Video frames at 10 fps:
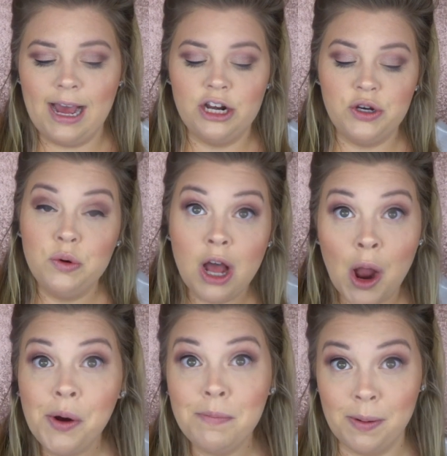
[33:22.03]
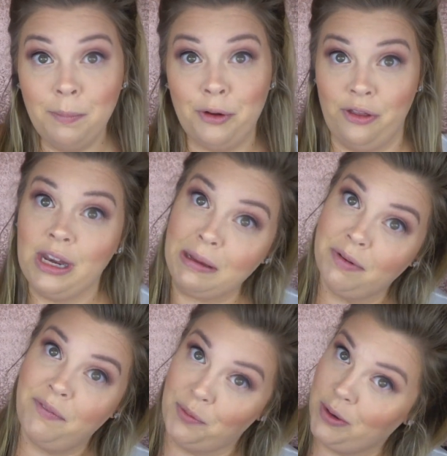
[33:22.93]
I do not remember the name
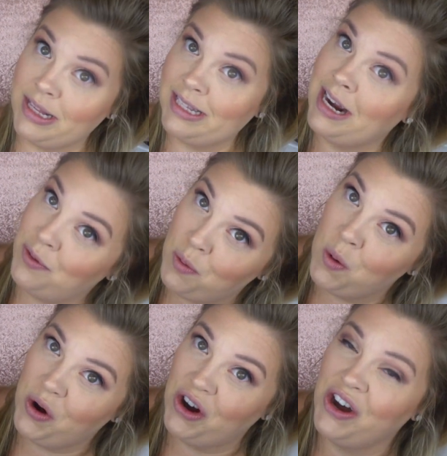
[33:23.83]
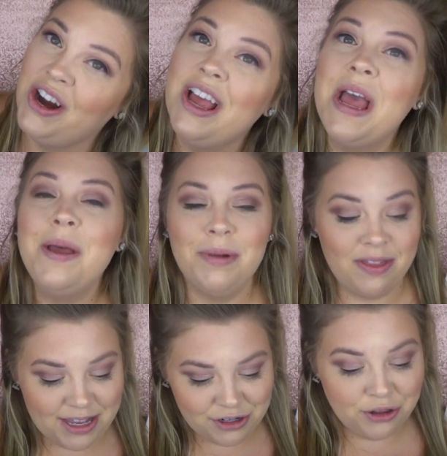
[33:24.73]
of the ones that I wore, but
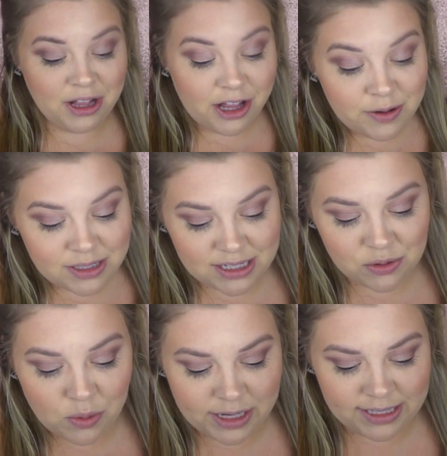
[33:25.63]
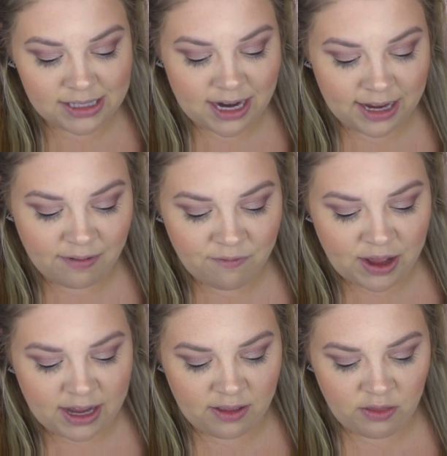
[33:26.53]
these are the closest ones that I can
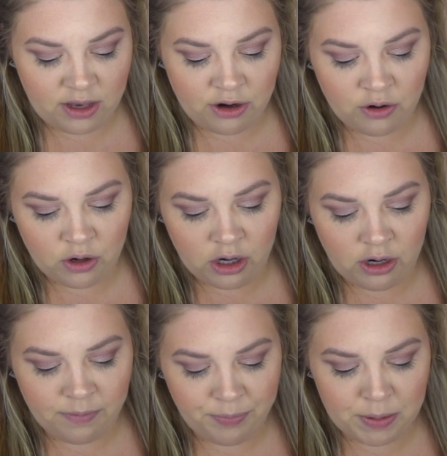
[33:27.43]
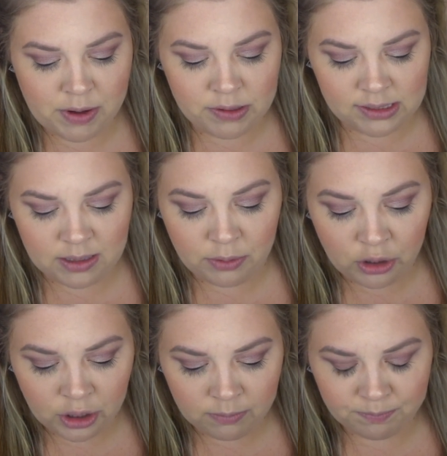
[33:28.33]
find that are the most
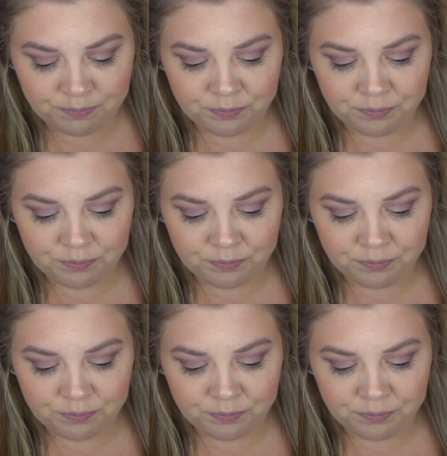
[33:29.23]
similar.